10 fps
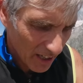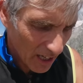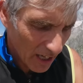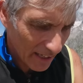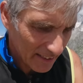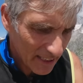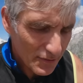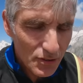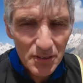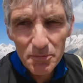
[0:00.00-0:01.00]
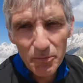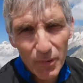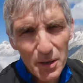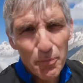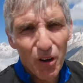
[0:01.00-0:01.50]
and given
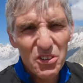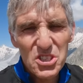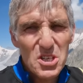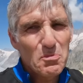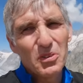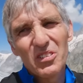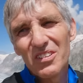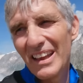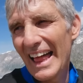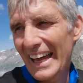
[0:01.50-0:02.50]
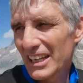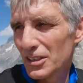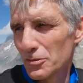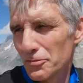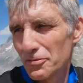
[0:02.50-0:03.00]
my possible lack
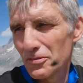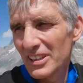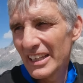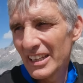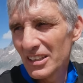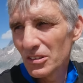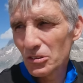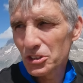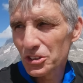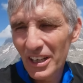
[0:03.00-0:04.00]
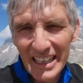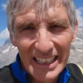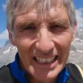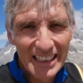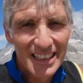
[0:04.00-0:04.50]
of hill
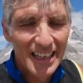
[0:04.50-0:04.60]
training.